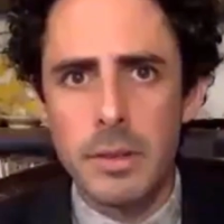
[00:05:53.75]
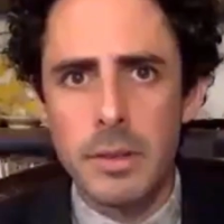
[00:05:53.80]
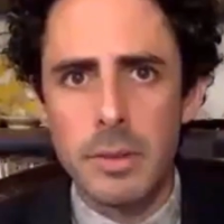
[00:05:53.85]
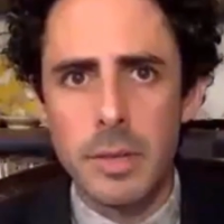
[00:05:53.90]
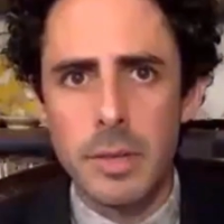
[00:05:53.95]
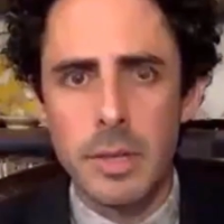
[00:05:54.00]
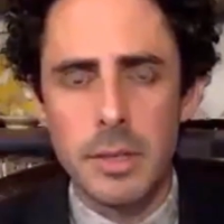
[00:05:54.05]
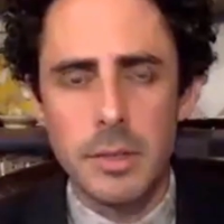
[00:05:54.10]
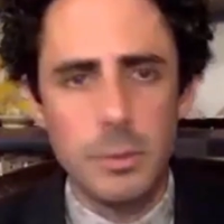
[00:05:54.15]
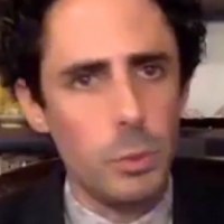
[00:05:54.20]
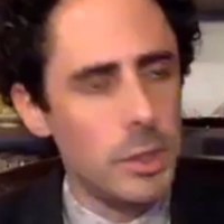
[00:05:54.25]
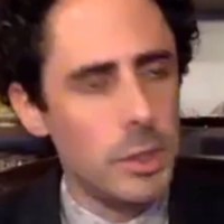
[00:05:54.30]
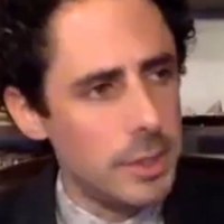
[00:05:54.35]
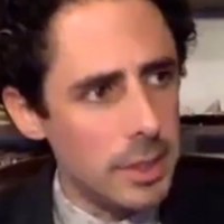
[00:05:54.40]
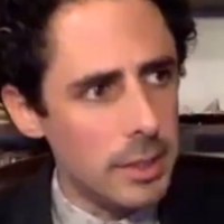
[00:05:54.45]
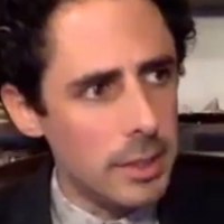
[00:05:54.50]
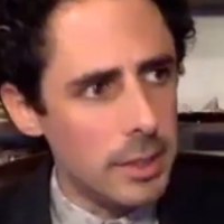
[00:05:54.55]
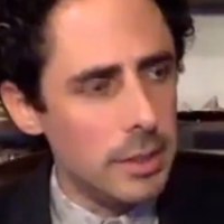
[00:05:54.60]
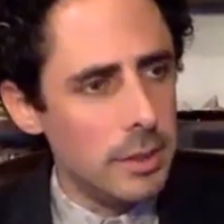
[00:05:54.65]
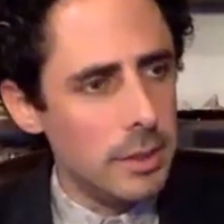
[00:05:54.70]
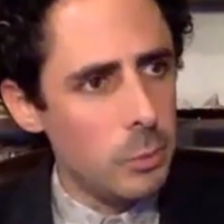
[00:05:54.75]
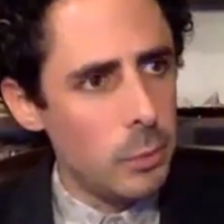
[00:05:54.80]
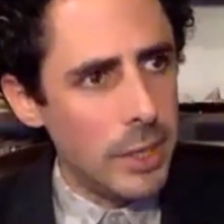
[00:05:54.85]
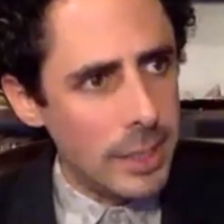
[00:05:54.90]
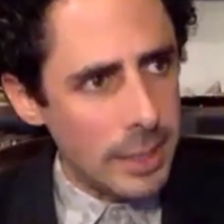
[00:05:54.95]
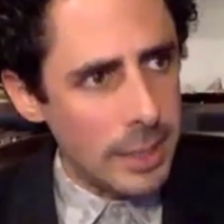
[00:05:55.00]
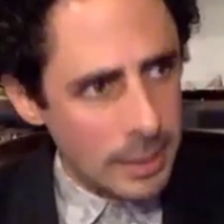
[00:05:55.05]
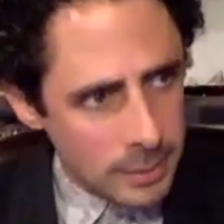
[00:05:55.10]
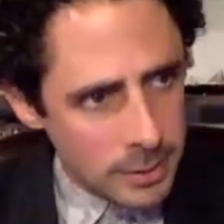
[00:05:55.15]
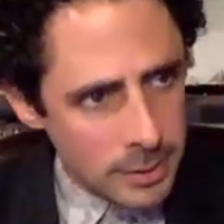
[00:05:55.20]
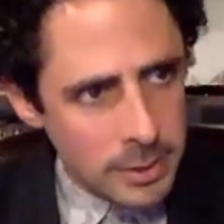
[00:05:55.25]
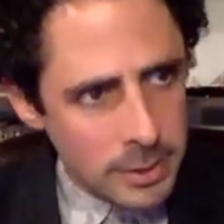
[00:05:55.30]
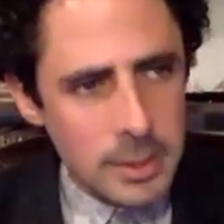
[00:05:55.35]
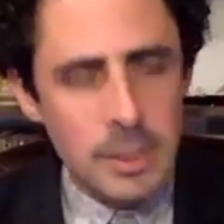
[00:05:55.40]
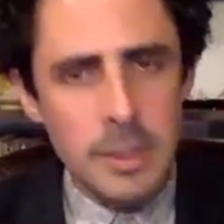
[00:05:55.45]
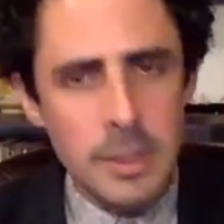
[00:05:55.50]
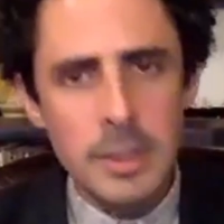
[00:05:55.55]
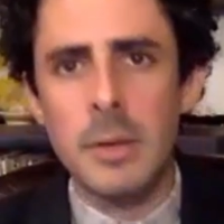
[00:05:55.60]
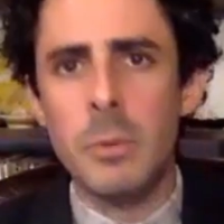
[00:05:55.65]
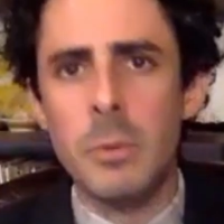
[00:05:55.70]
right? So we can
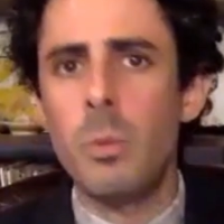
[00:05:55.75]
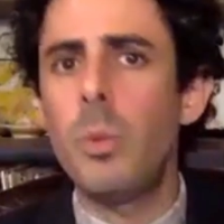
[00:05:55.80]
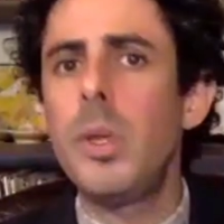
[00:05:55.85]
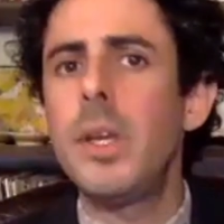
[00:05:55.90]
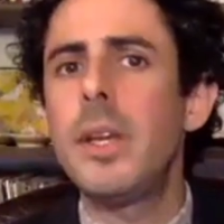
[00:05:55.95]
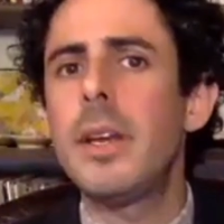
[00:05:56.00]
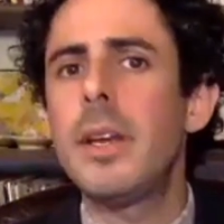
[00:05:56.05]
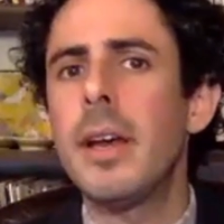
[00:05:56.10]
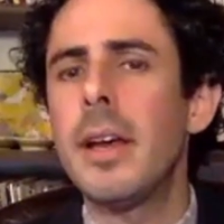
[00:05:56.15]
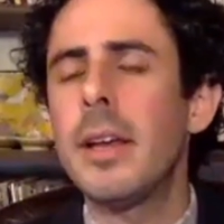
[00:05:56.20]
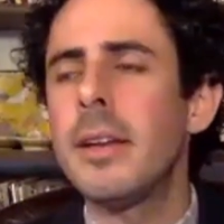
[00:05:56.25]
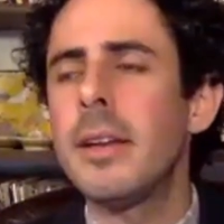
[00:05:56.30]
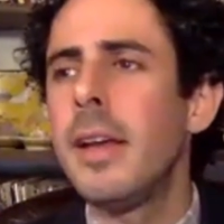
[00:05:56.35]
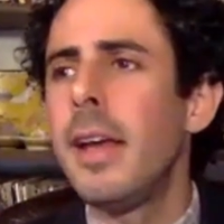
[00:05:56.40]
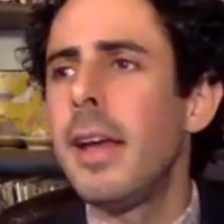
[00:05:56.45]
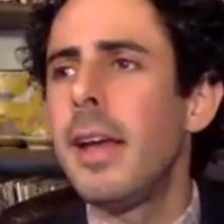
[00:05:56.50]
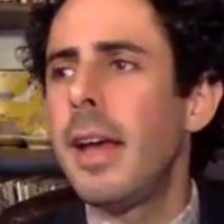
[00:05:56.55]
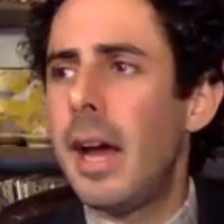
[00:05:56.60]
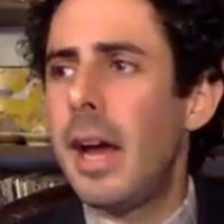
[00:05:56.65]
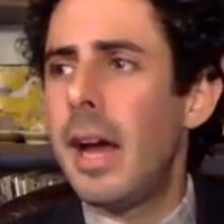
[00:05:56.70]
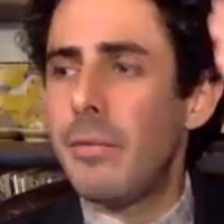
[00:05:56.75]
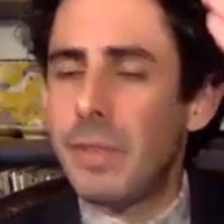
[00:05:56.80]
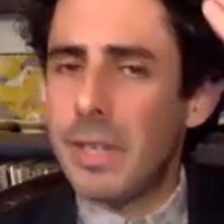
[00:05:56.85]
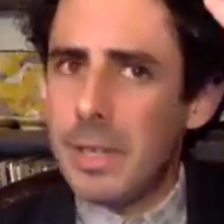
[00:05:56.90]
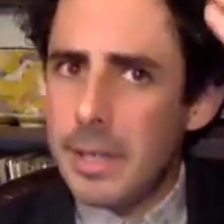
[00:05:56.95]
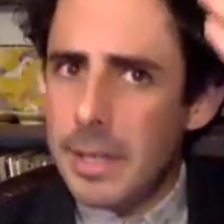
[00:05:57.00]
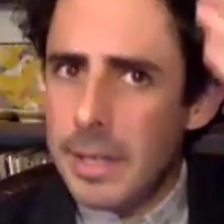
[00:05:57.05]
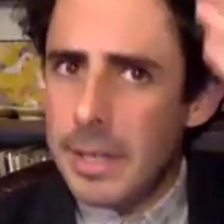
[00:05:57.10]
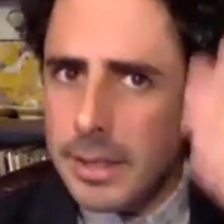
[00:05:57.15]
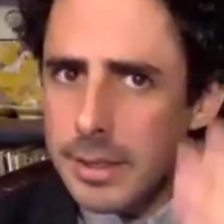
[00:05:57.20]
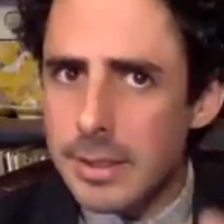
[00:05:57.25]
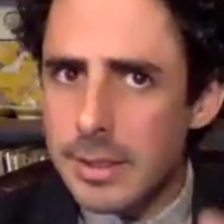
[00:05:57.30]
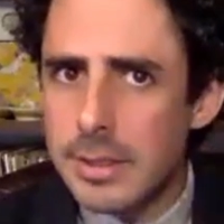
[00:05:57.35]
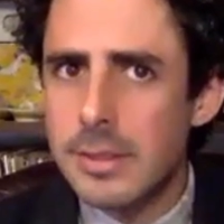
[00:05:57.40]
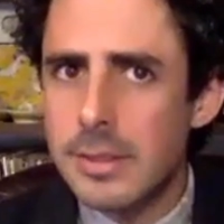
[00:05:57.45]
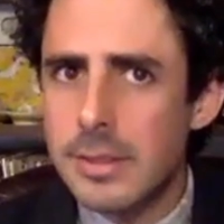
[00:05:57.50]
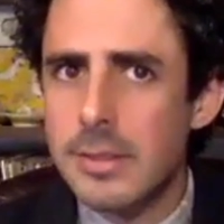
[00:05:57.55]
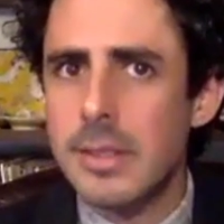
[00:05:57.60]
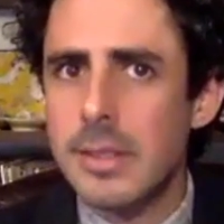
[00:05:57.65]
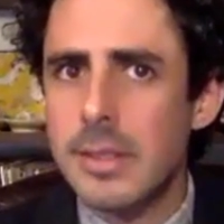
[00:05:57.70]
see them, we can have a
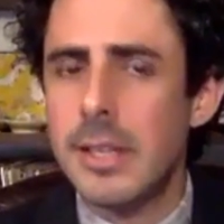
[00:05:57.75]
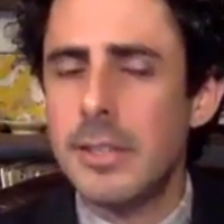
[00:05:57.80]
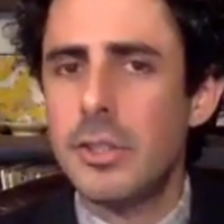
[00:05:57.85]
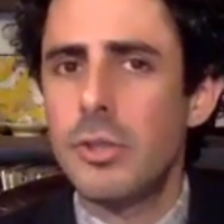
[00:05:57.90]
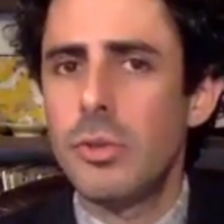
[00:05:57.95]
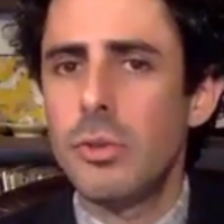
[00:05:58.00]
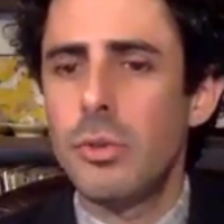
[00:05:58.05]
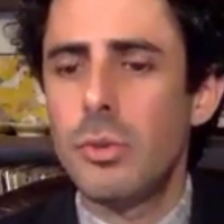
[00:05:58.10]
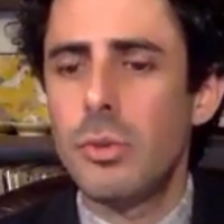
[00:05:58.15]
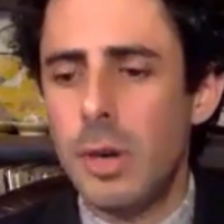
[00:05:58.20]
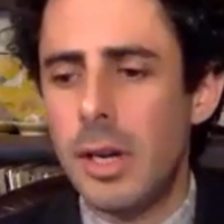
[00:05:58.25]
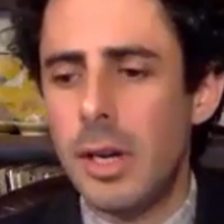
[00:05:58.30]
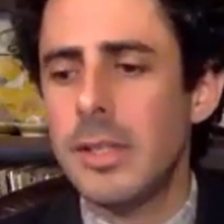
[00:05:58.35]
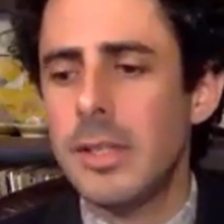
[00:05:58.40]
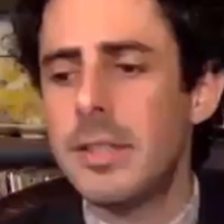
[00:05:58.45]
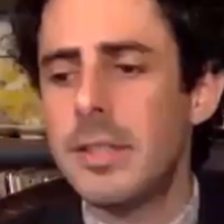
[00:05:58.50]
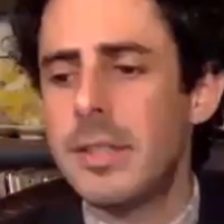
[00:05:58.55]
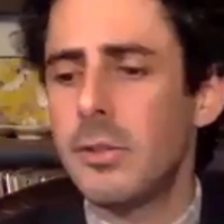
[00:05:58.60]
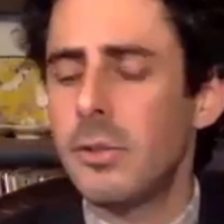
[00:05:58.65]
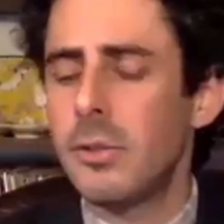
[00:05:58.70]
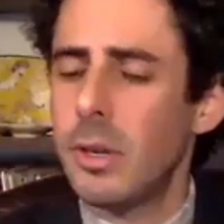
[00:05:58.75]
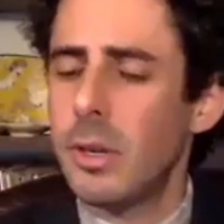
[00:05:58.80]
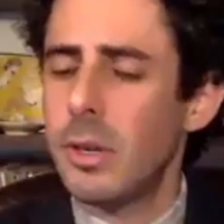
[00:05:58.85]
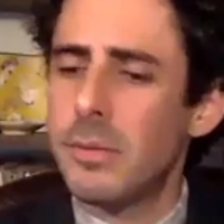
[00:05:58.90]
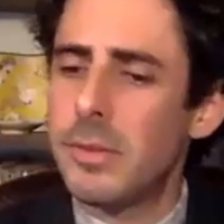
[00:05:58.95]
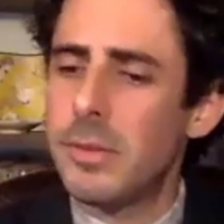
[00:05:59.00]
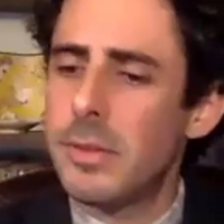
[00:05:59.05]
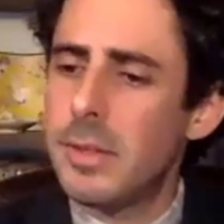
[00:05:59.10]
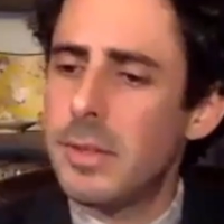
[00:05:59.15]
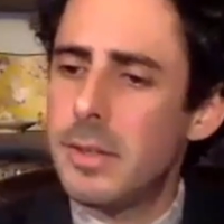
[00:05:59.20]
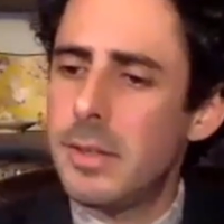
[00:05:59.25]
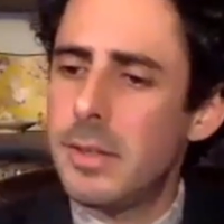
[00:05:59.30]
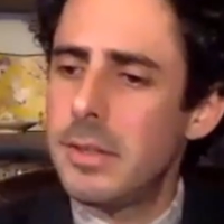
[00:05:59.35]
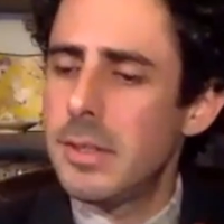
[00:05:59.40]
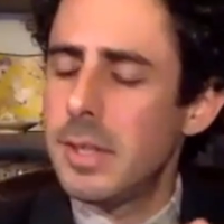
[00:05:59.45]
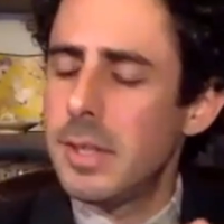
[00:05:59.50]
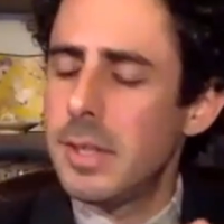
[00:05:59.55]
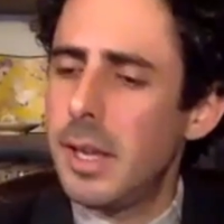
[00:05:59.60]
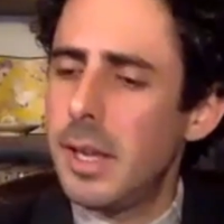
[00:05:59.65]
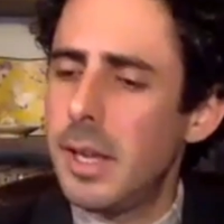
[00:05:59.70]
list next to us and sort of
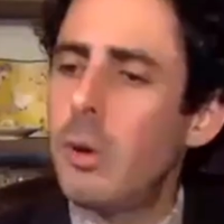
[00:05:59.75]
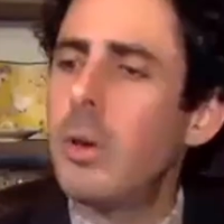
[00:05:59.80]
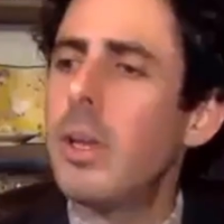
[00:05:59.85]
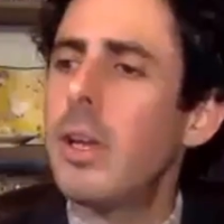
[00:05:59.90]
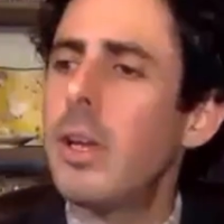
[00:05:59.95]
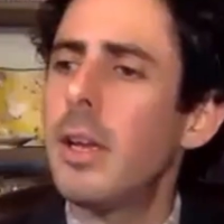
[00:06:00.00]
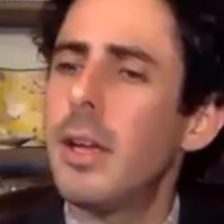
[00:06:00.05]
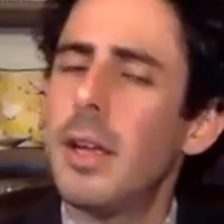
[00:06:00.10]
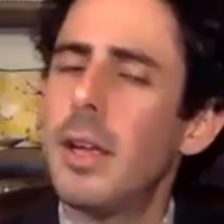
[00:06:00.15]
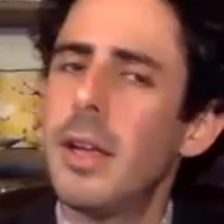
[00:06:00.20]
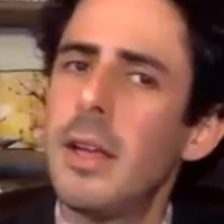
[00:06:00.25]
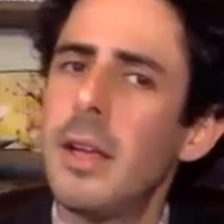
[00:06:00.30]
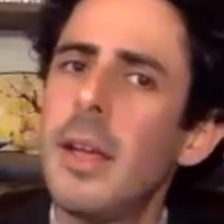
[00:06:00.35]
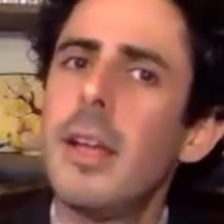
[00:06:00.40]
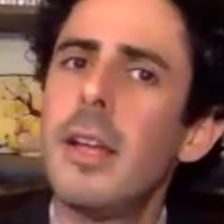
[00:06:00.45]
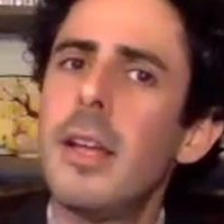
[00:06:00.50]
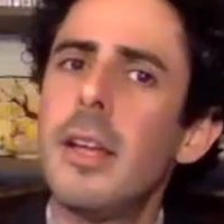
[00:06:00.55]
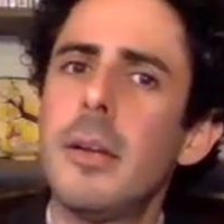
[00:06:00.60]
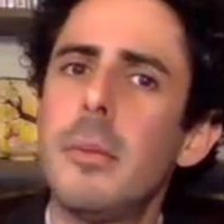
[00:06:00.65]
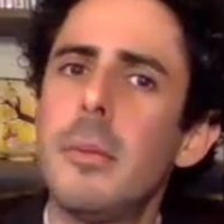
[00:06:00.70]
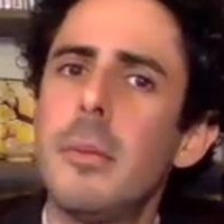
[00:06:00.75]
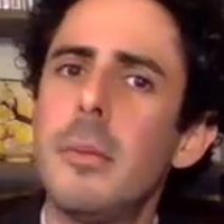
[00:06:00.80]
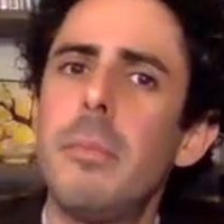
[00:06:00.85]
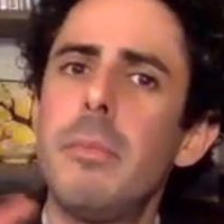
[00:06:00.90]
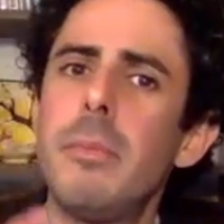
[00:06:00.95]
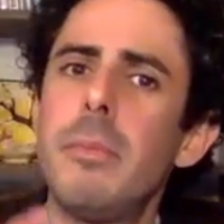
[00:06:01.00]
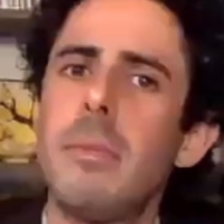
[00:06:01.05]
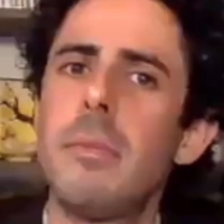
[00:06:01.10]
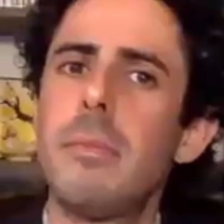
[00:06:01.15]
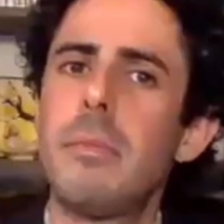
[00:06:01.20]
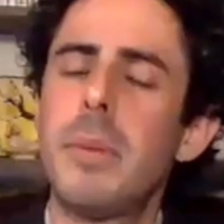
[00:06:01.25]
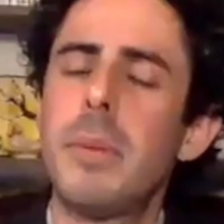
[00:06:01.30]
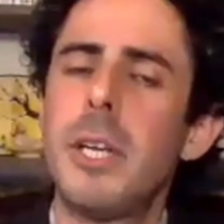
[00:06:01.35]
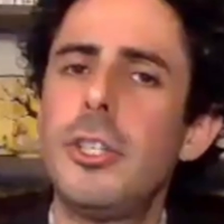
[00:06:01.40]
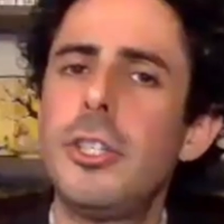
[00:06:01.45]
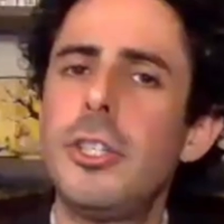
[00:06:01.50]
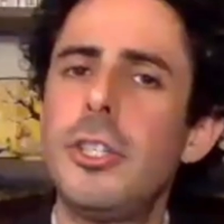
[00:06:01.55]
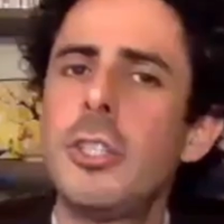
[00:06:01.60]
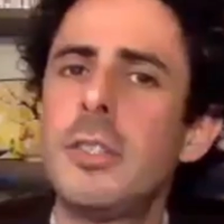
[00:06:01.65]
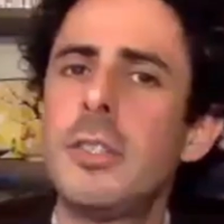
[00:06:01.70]
say, okay,
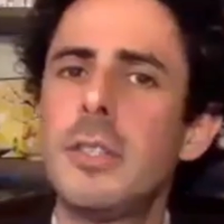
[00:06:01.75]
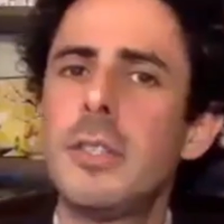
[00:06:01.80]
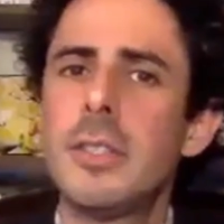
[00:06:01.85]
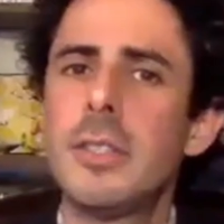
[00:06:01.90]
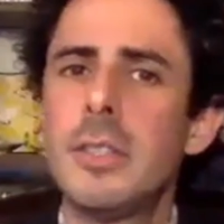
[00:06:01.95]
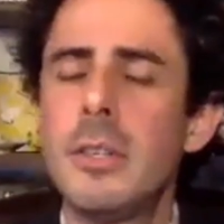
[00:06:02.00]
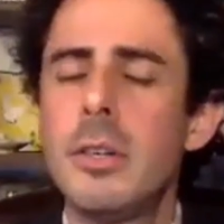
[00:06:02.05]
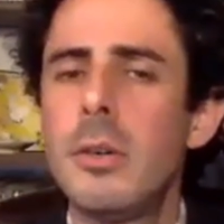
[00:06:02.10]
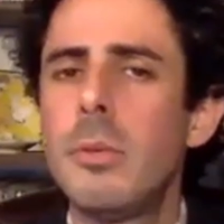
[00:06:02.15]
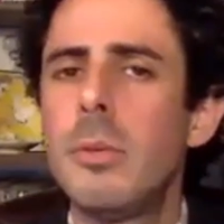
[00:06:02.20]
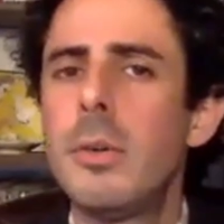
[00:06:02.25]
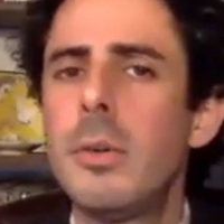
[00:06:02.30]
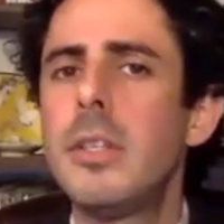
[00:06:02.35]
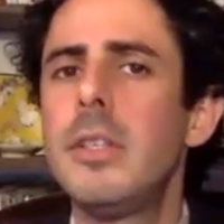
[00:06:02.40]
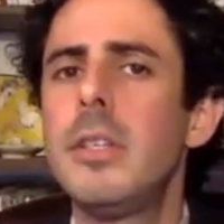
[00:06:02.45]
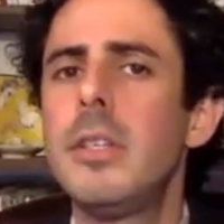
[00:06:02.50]
patient doesn't know what